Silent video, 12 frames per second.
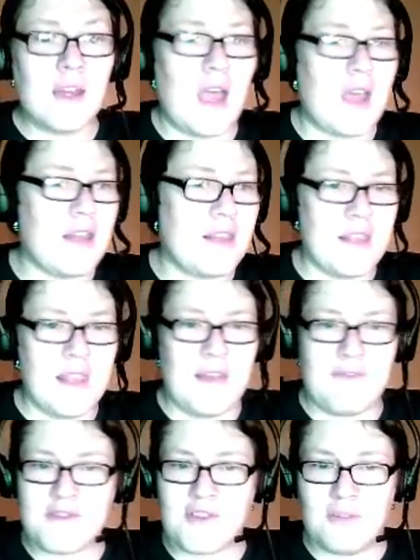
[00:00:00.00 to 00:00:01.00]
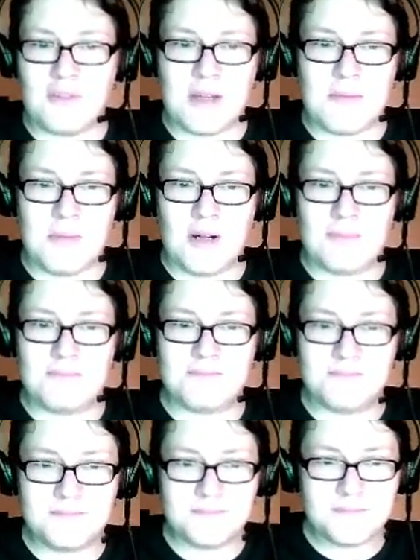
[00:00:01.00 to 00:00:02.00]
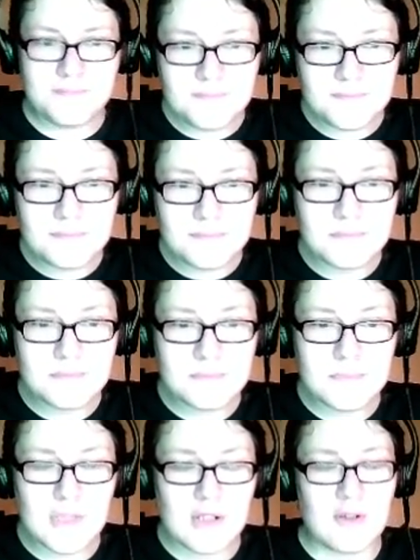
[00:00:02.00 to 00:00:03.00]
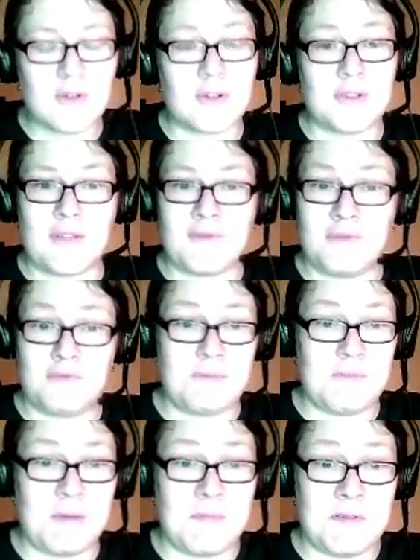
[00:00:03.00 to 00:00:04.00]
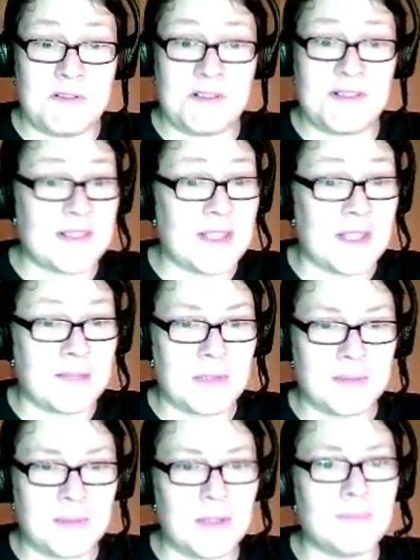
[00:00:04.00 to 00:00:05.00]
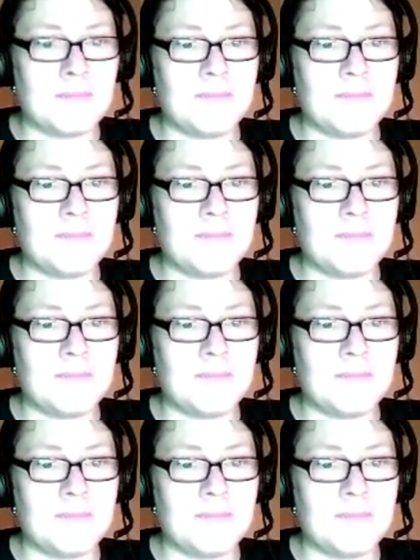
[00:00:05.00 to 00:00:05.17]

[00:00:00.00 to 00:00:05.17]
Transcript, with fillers: I never saw my mom, or never remember seeing my mom